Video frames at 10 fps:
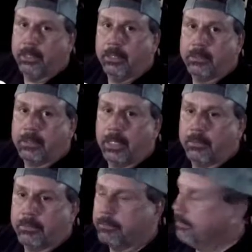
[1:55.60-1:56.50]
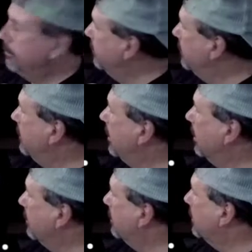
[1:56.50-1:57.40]
here. It's kind of a,
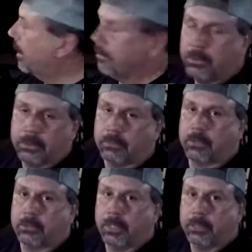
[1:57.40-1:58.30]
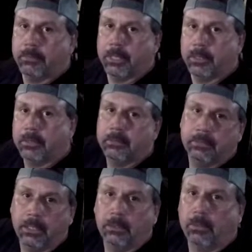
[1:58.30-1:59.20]
I don't use it for swing, but
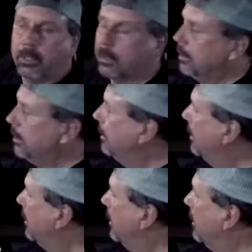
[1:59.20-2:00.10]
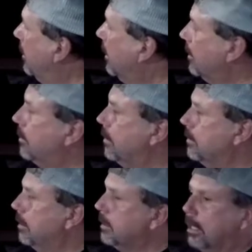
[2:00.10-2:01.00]
it'll work. And it's
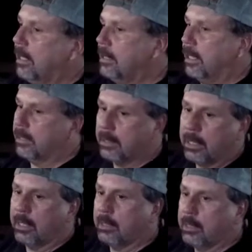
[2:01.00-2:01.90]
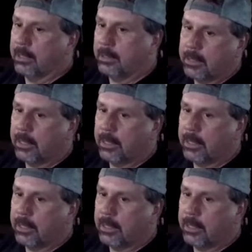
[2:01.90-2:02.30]
just the da da da da da da